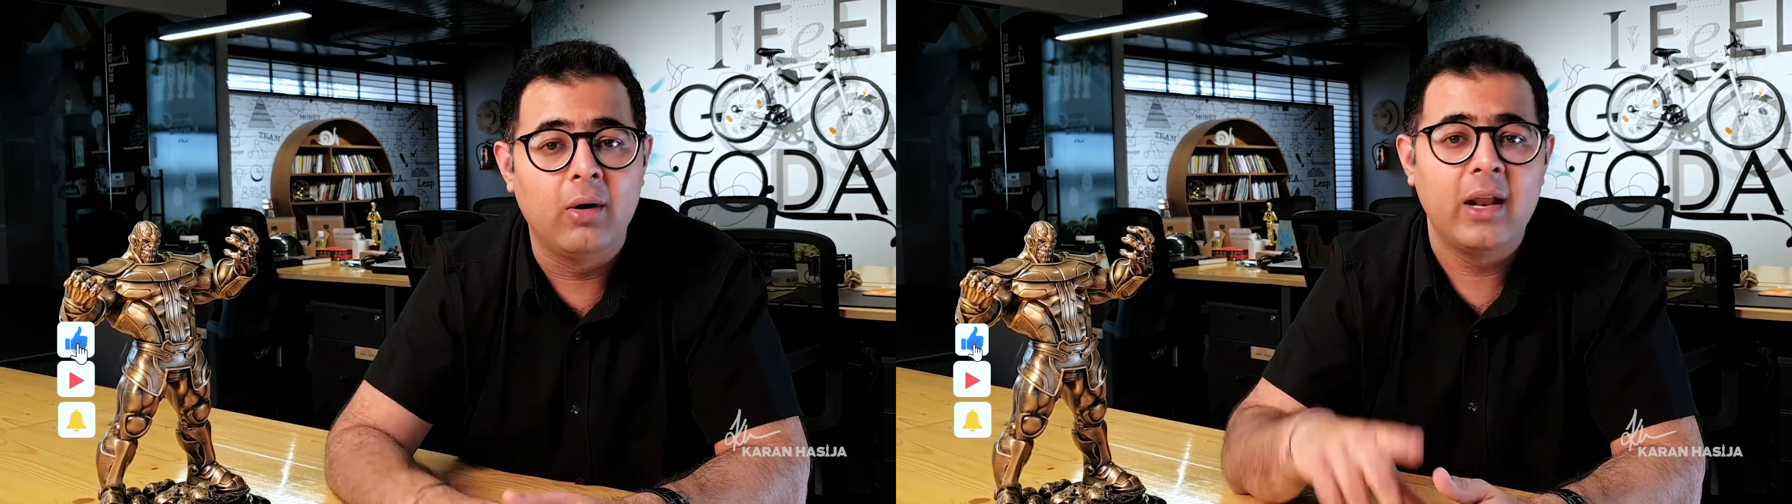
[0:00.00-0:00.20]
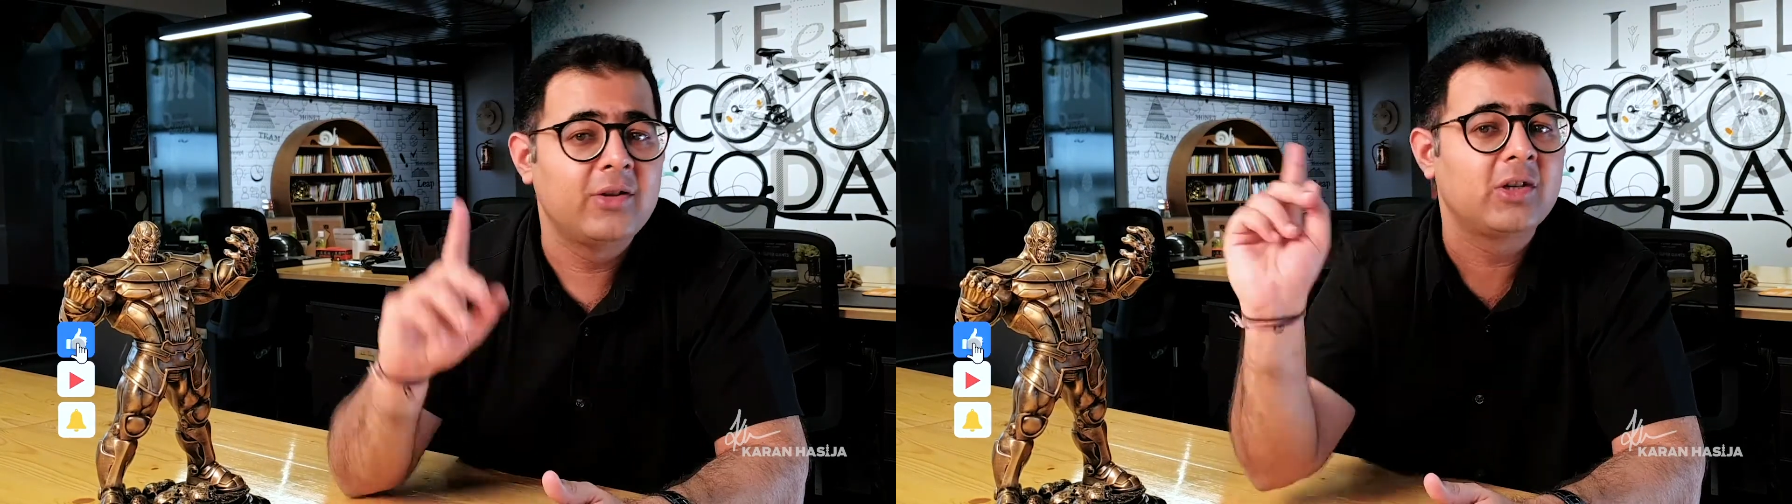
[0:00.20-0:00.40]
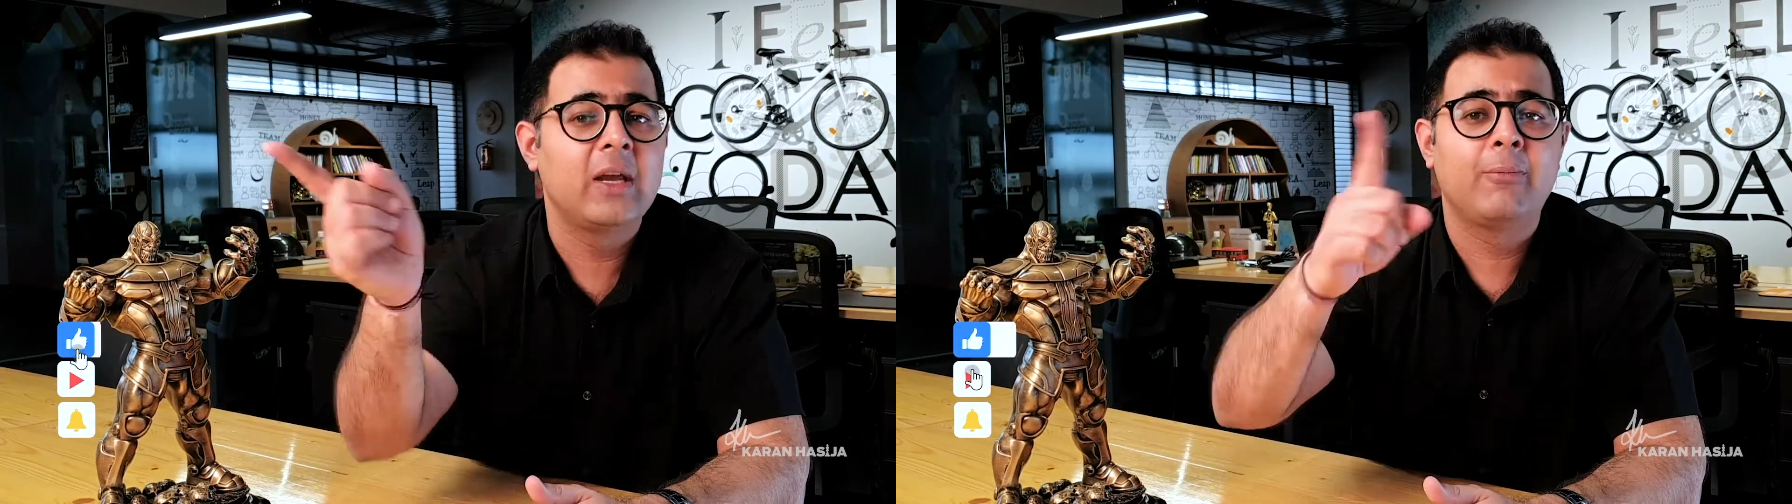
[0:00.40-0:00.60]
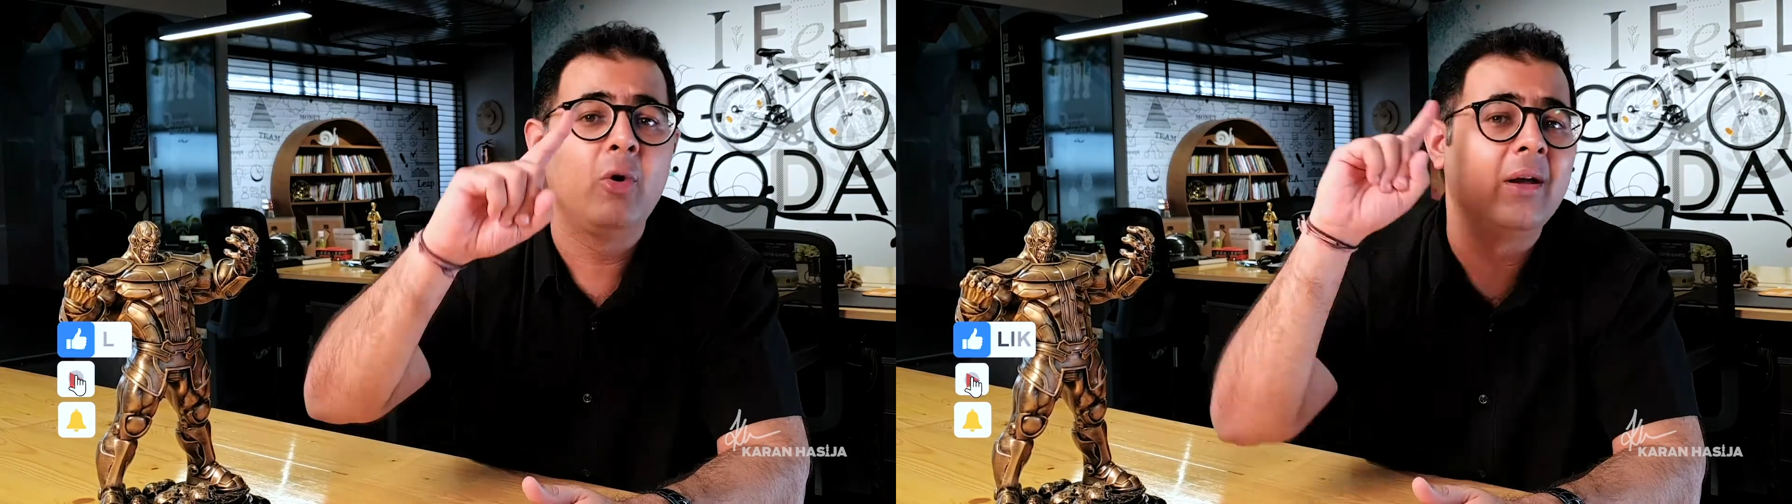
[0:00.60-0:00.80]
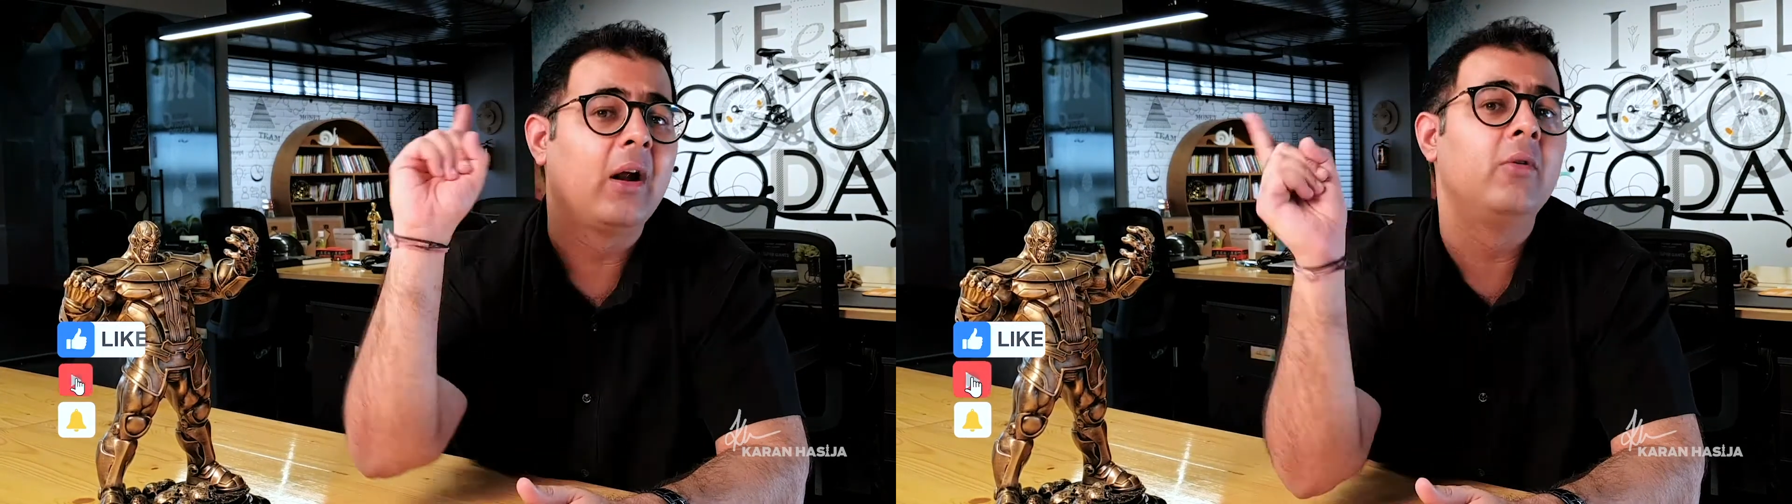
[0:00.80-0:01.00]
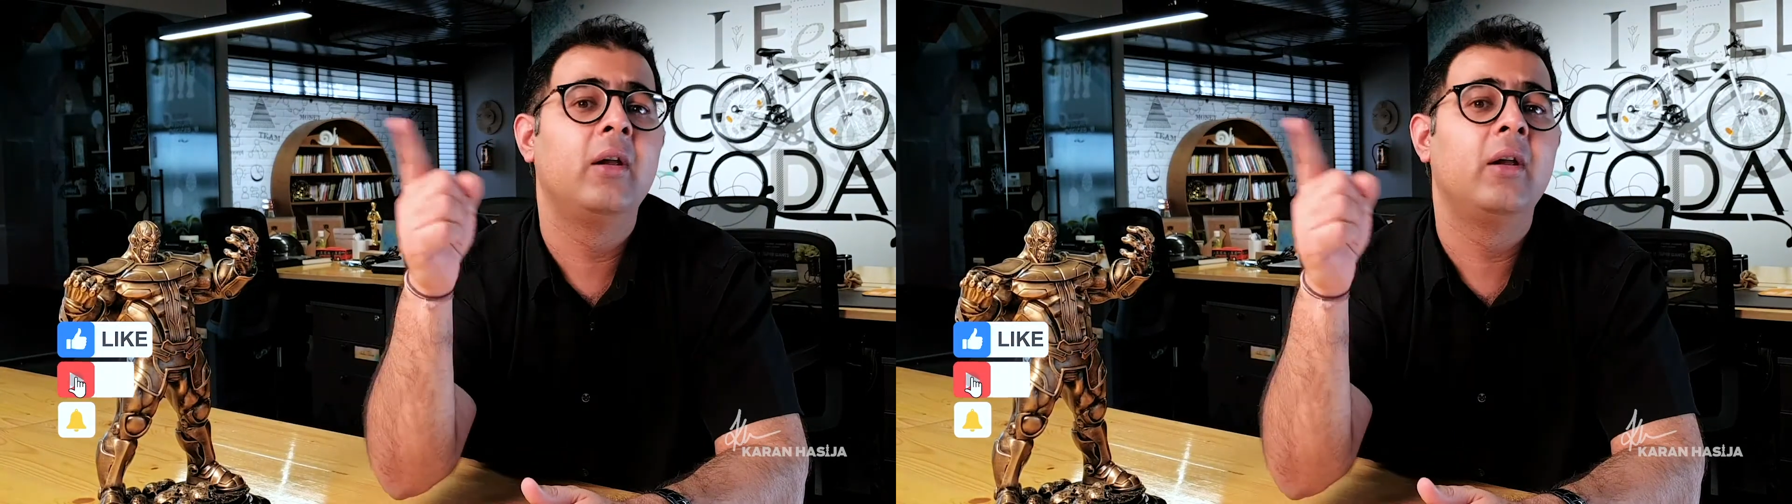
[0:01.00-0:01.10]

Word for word: and I just kept going round